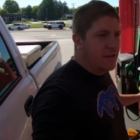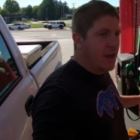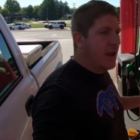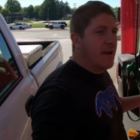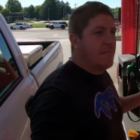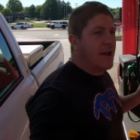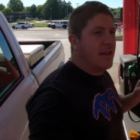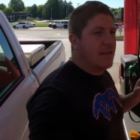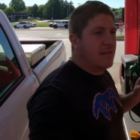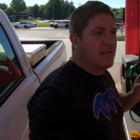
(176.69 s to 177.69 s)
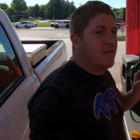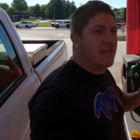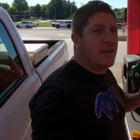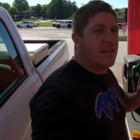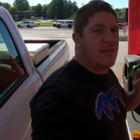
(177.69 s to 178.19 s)
And I'm not,
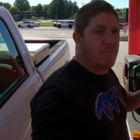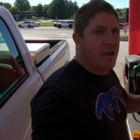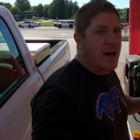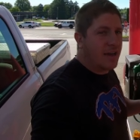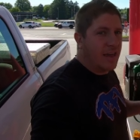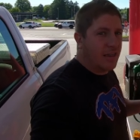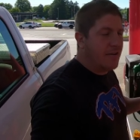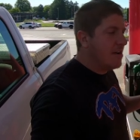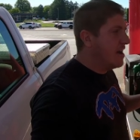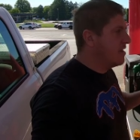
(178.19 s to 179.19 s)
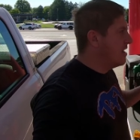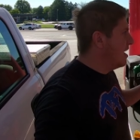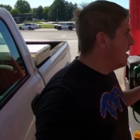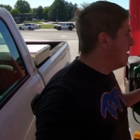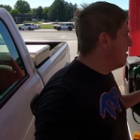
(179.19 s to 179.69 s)
notice I say blocking. They're not
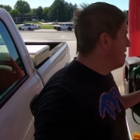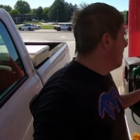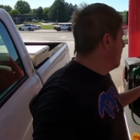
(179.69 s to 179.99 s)
there